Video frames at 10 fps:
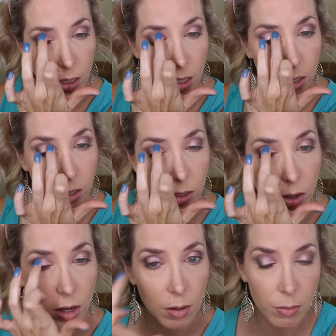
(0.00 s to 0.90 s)
It just
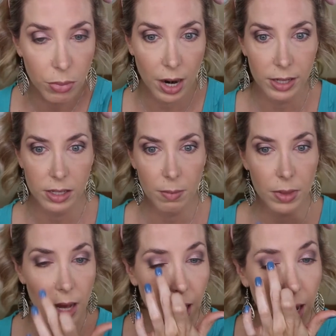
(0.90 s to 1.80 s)
brightens up
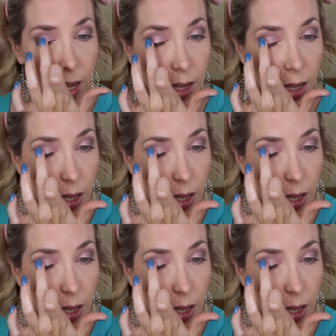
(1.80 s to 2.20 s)
the eye.